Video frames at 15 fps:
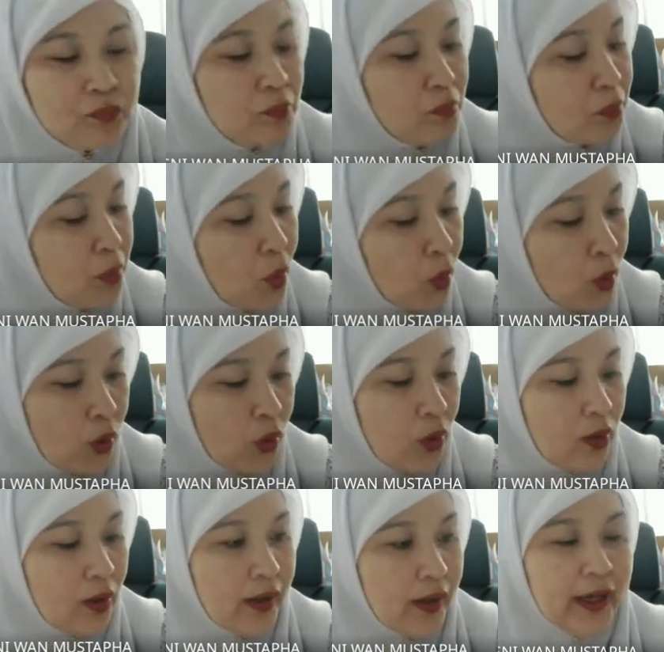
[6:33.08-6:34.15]
bold
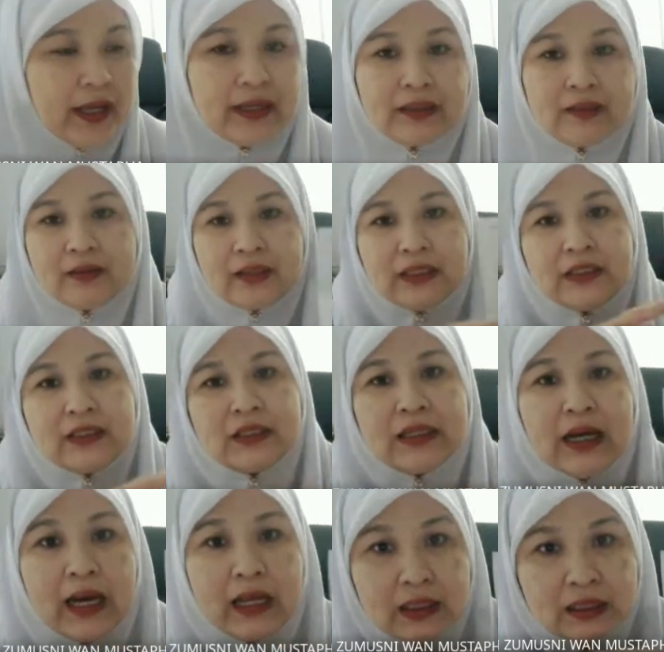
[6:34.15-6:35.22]
and in
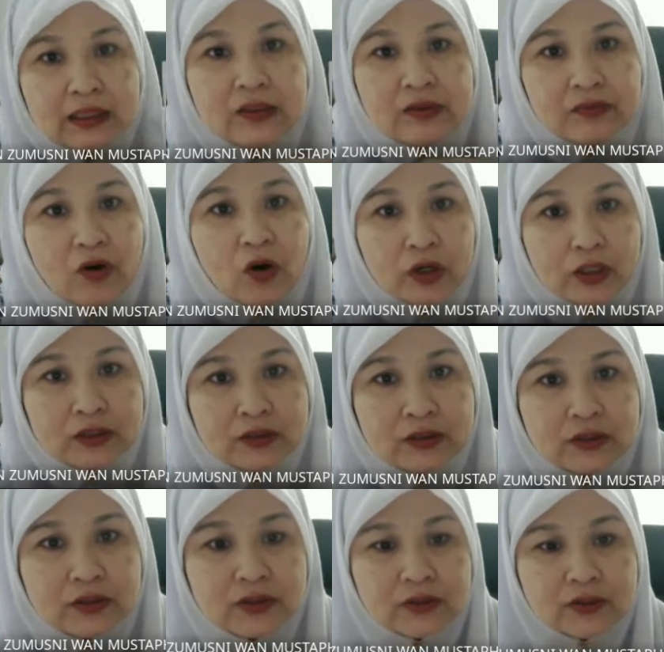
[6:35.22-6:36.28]
colored
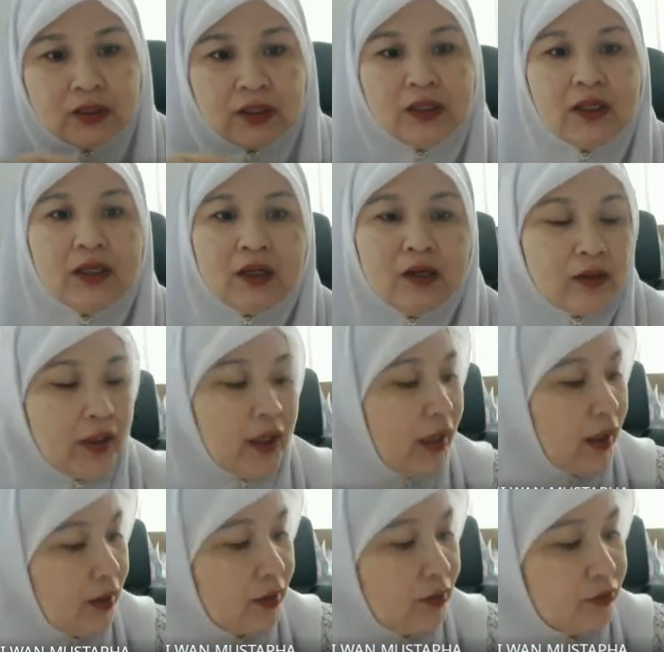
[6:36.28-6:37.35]
fonts.
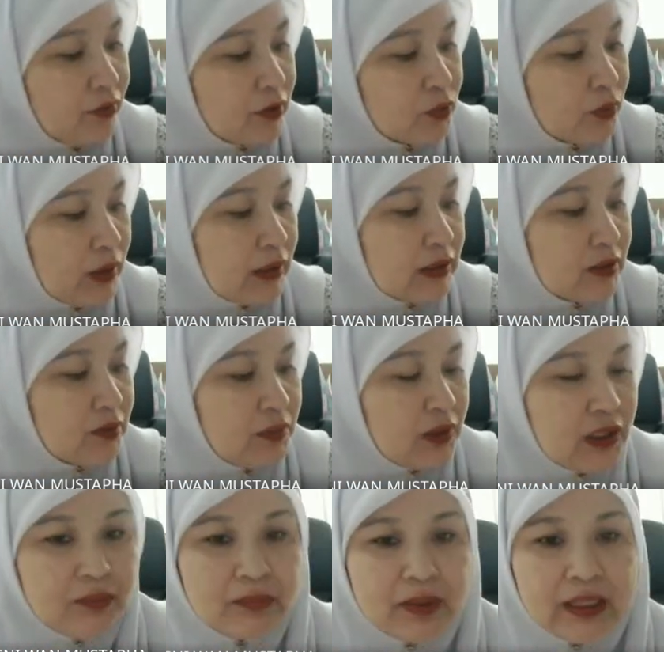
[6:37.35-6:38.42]
Okay, the first one is
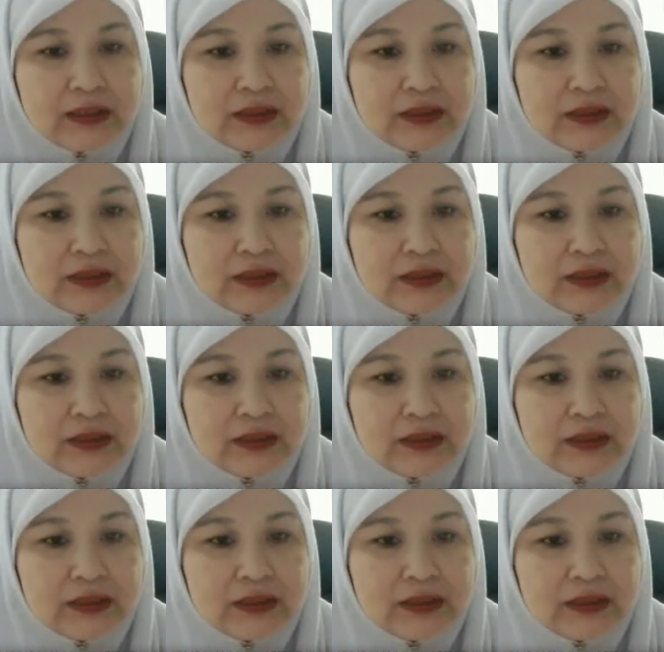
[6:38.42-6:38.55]
minimize